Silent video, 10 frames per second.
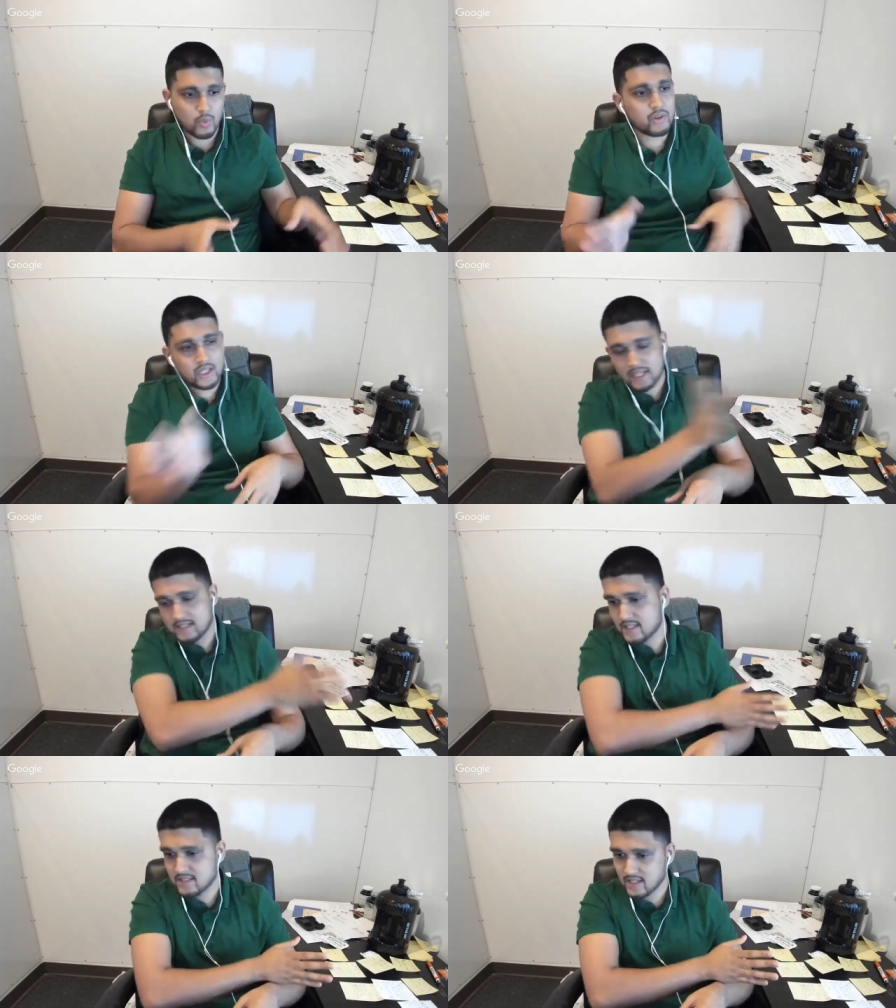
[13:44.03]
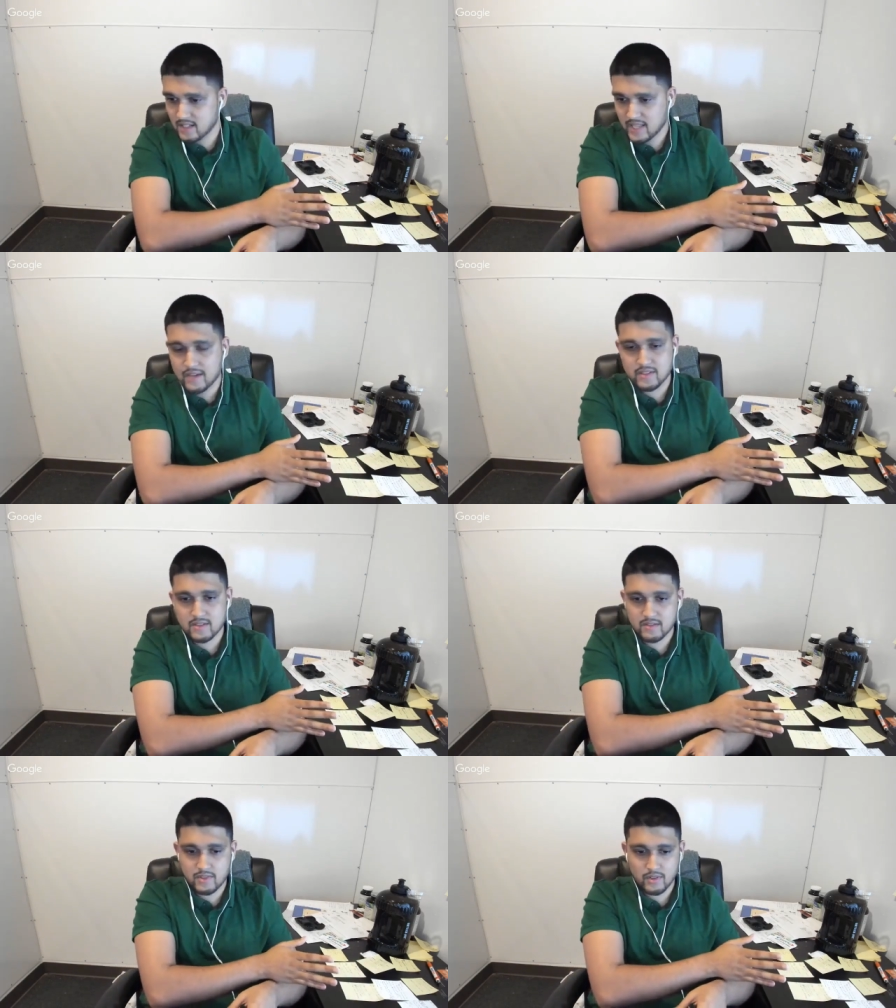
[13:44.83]
world that existed
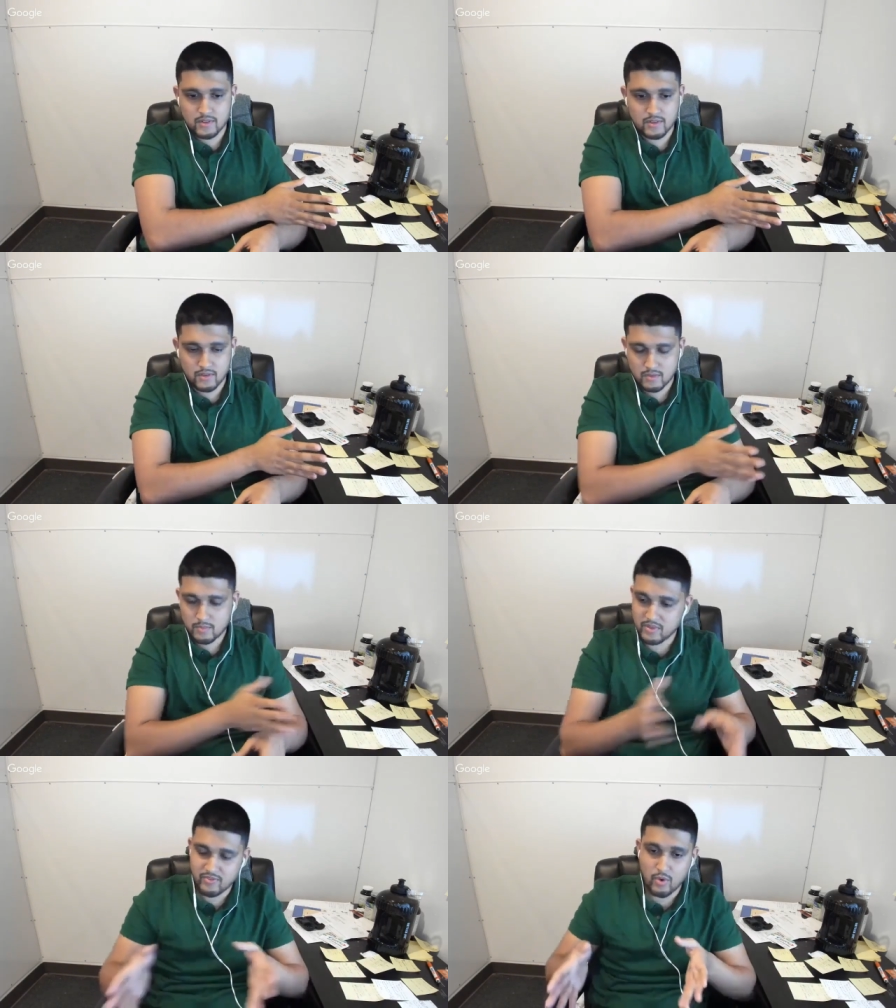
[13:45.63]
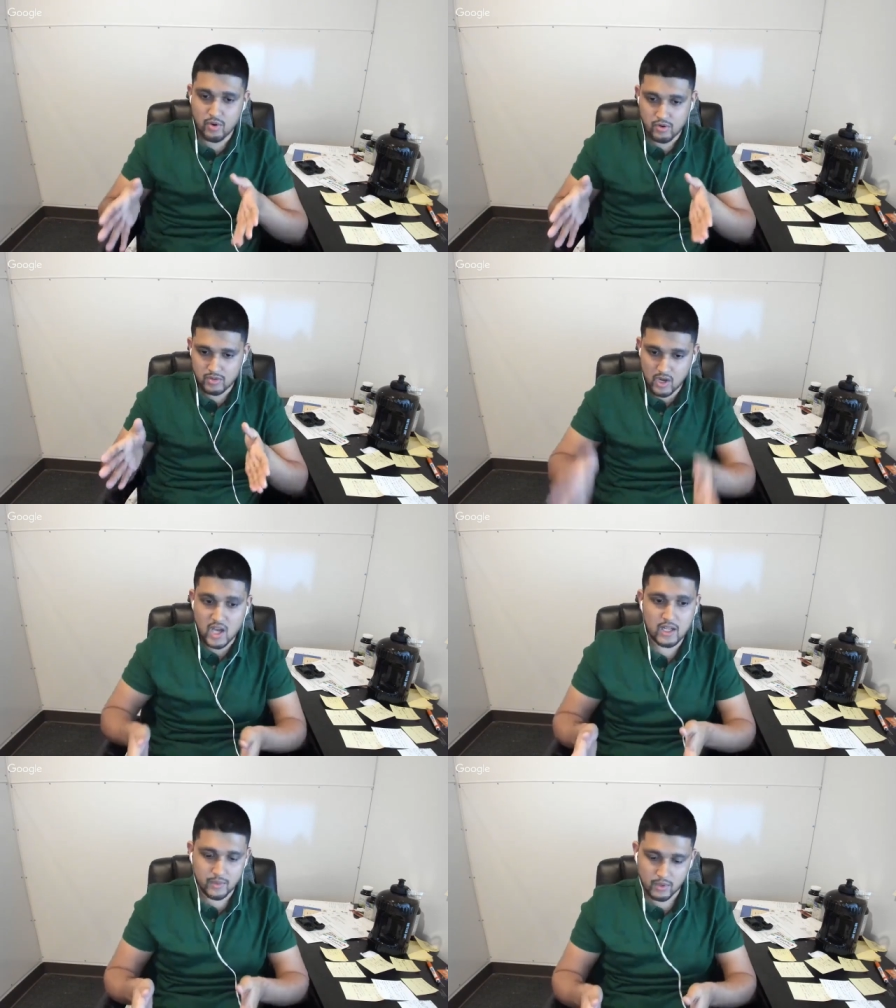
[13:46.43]
thousands of years or before the
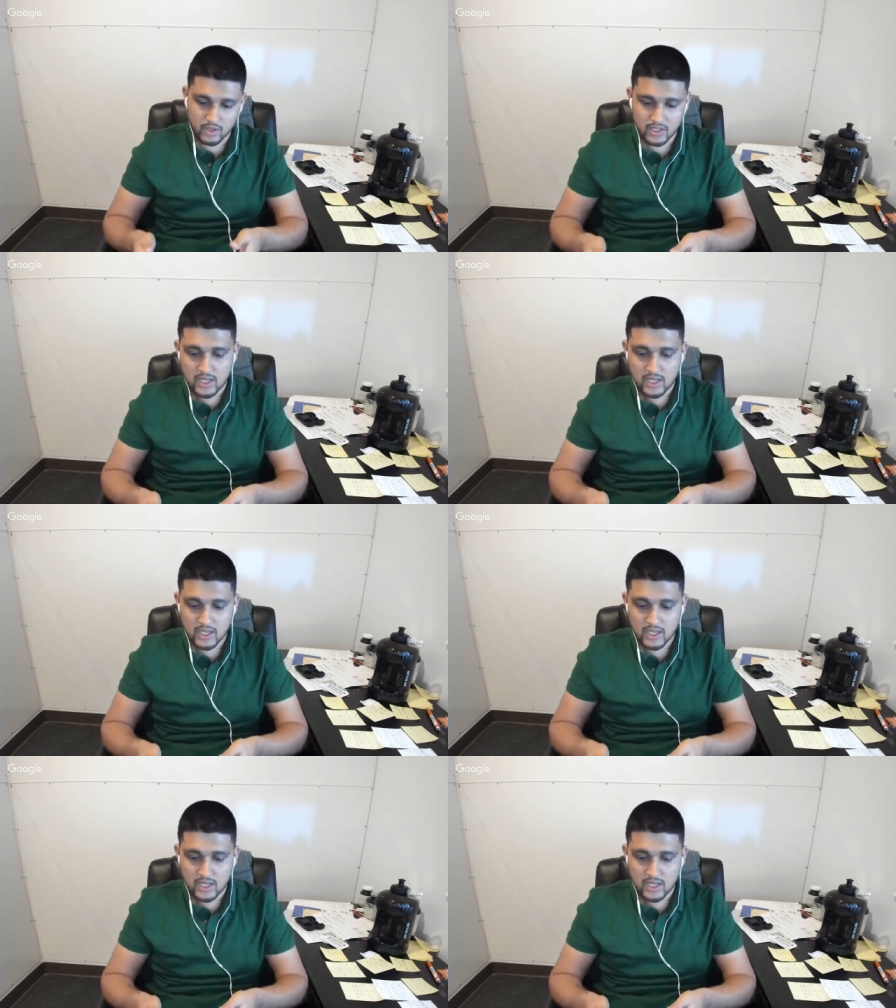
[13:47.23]
online world.